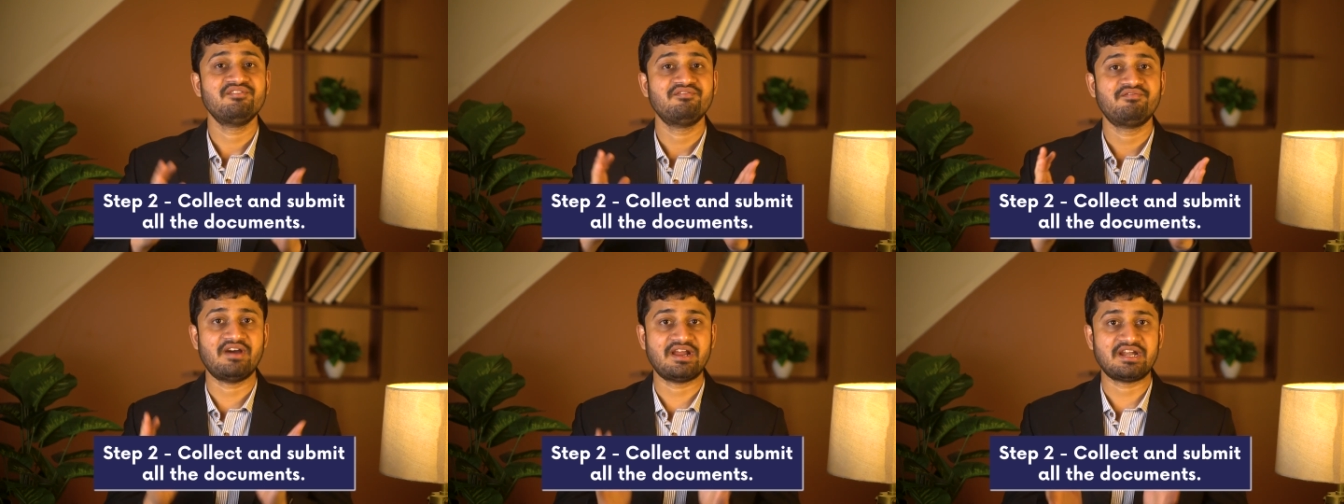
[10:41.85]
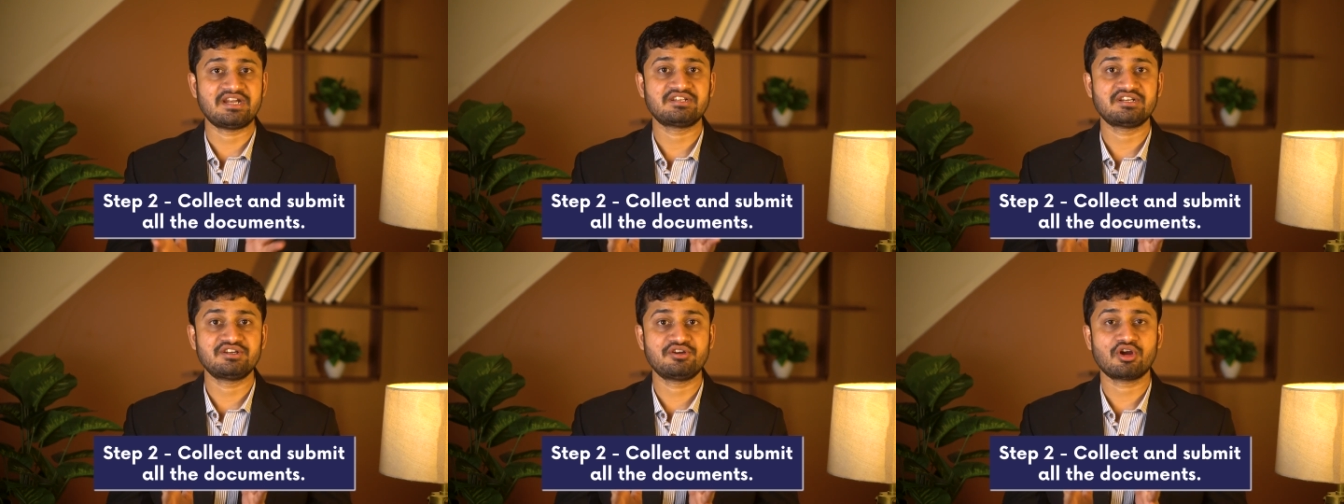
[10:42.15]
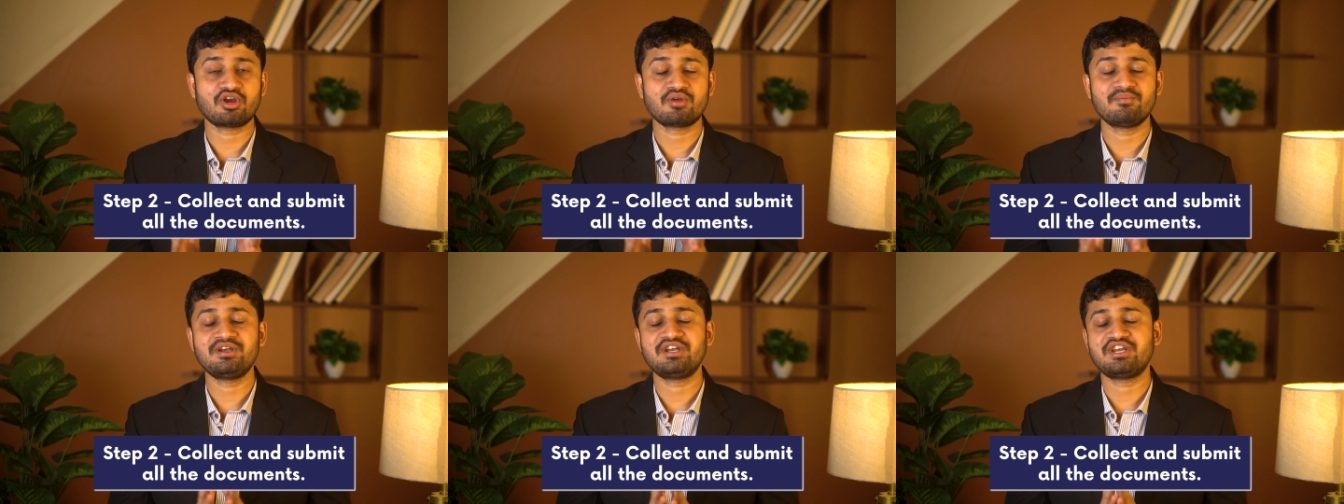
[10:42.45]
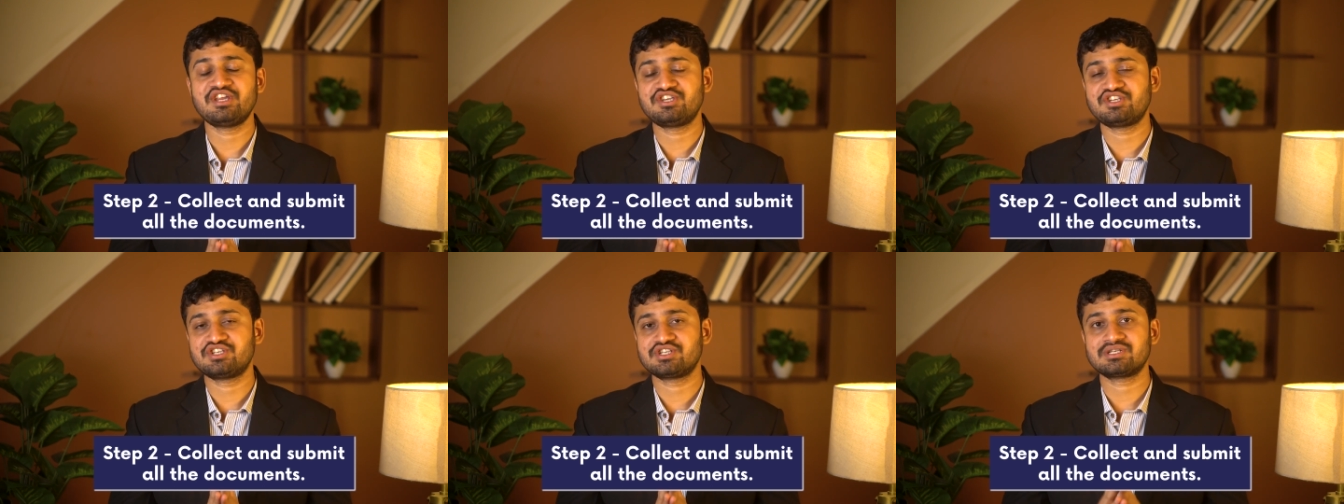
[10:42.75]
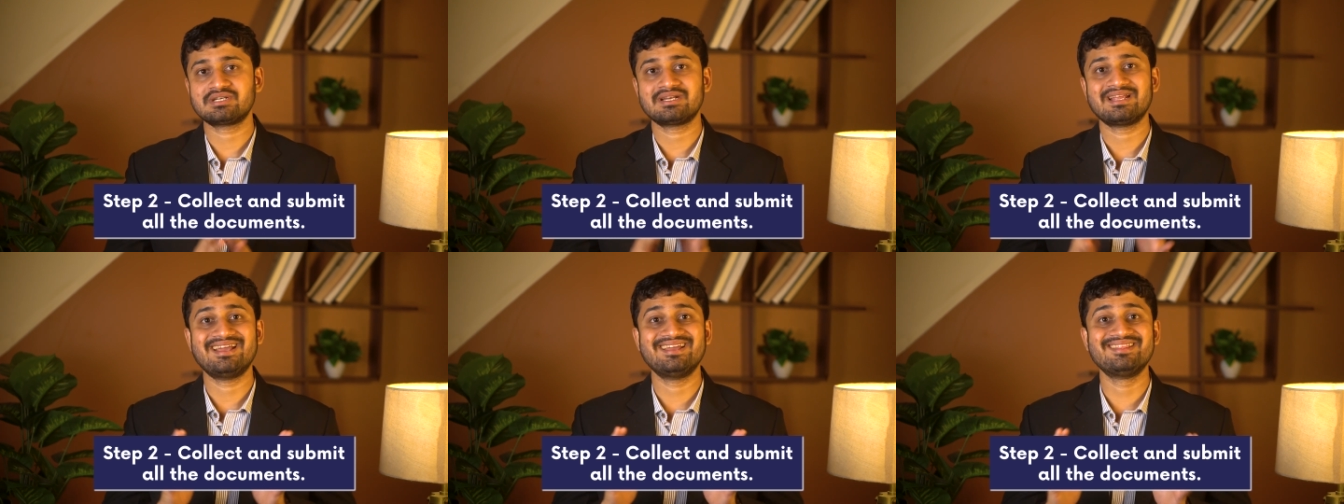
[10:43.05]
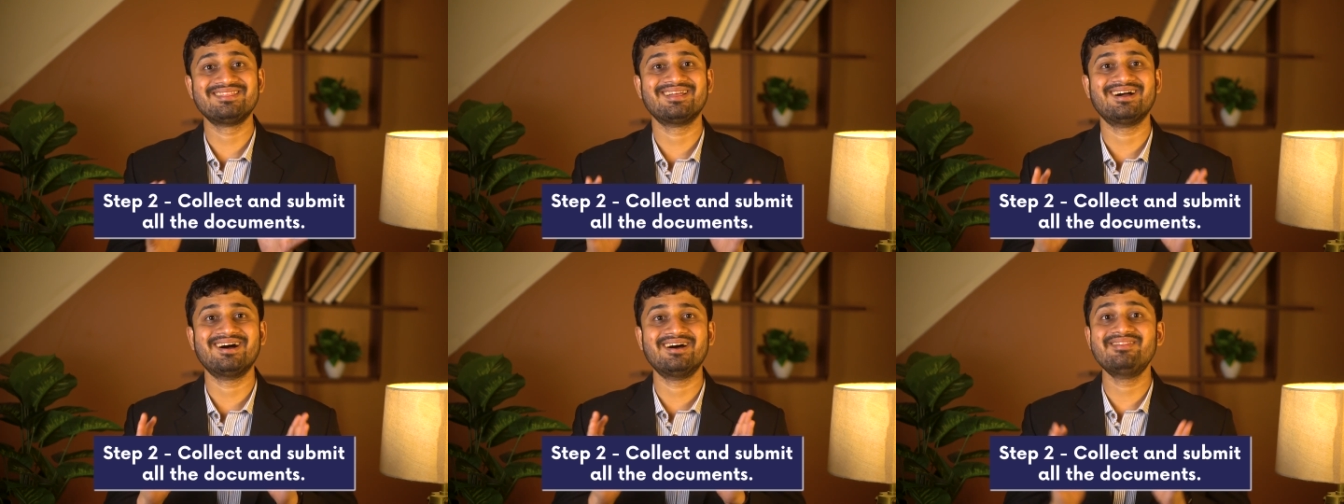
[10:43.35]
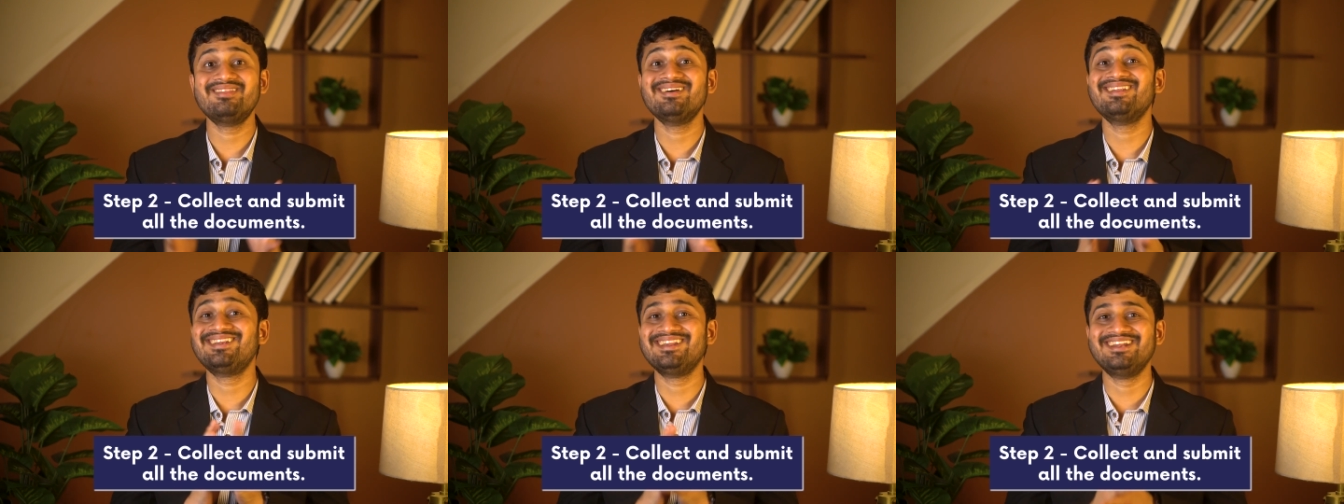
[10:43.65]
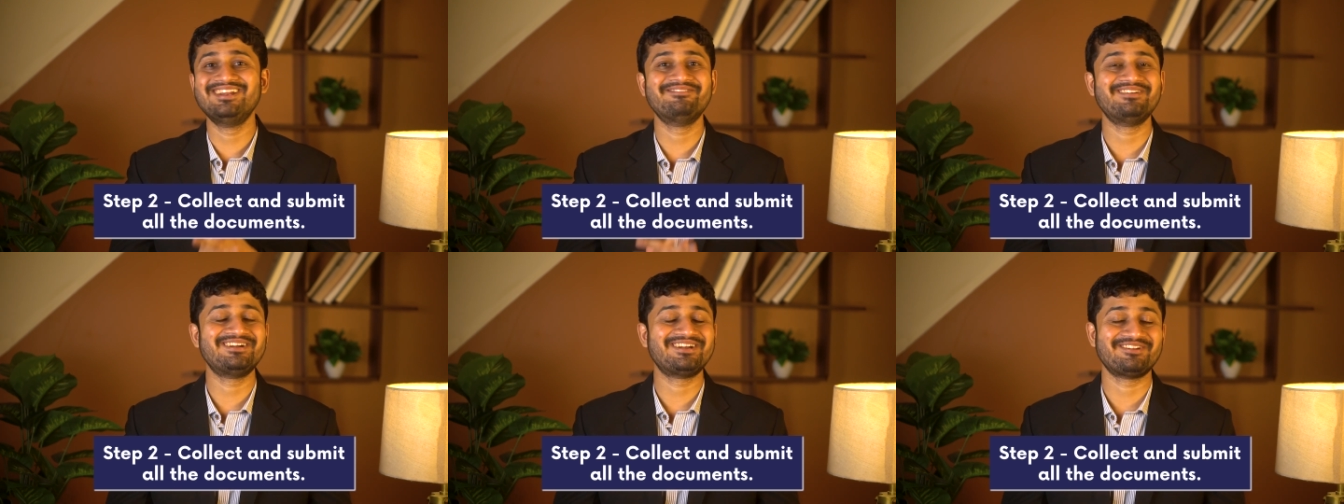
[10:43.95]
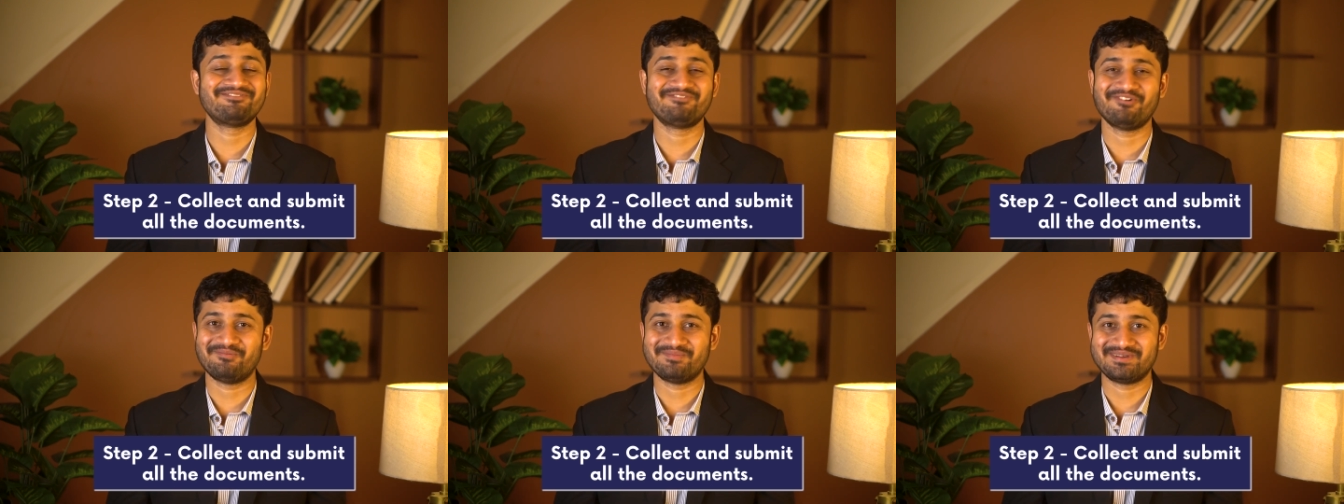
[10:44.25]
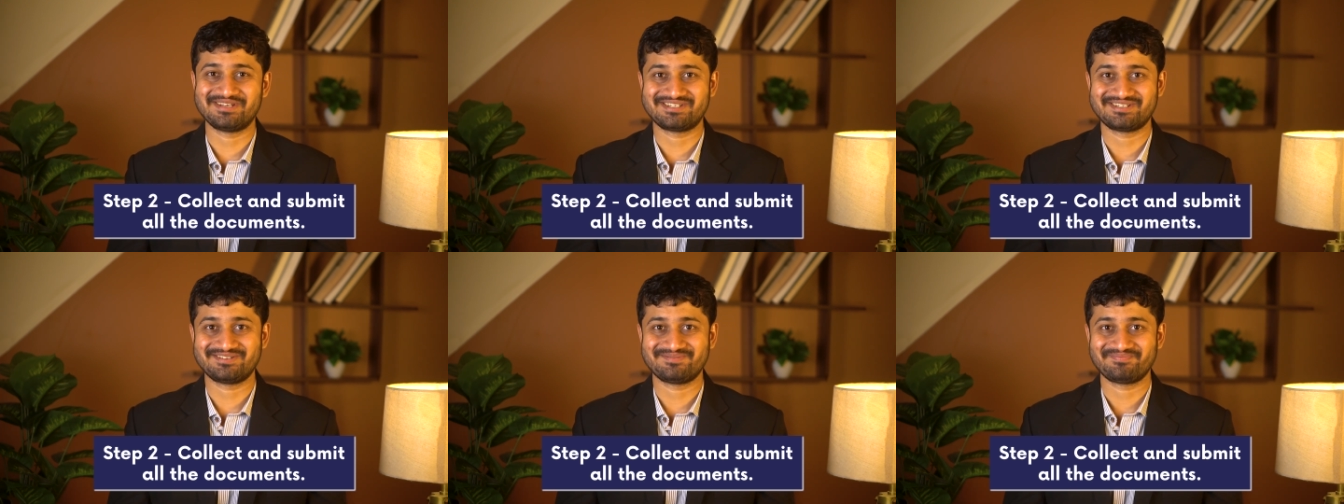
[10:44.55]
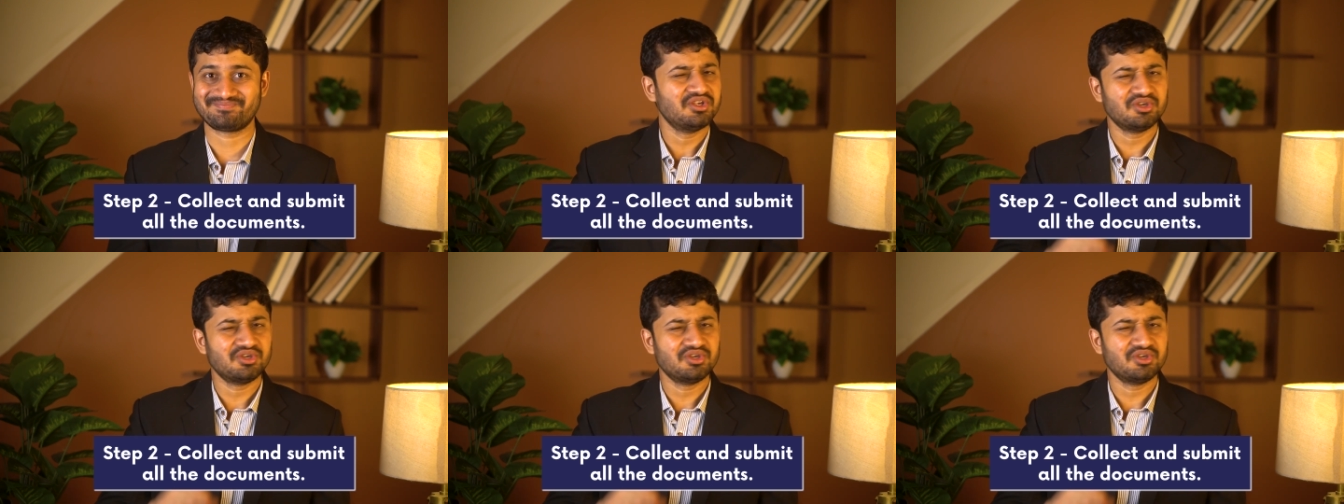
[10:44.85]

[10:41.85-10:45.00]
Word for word: financial documentation, and other relevant information.